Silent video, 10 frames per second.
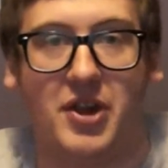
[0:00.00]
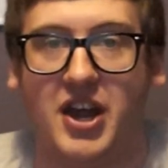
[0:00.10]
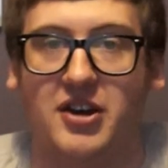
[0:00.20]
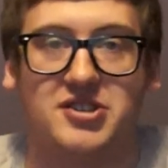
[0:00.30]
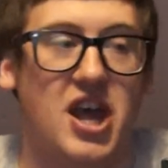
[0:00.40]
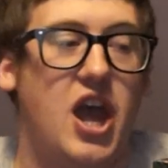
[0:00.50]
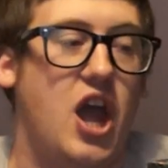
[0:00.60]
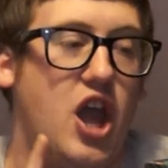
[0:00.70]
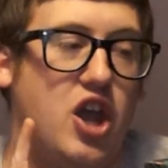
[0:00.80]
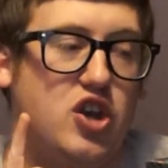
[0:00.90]
players.
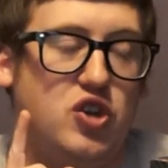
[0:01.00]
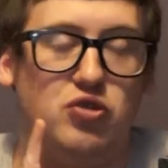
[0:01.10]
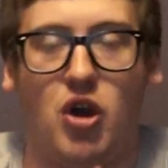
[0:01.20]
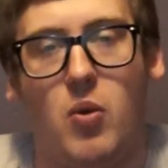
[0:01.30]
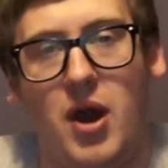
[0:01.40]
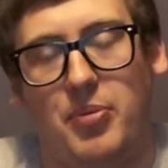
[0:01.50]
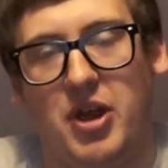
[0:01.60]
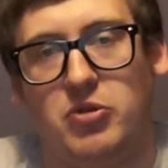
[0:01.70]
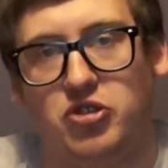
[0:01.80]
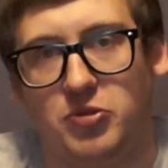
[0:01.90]
You don't want to
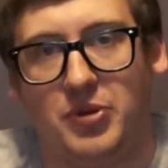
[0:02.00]
play with two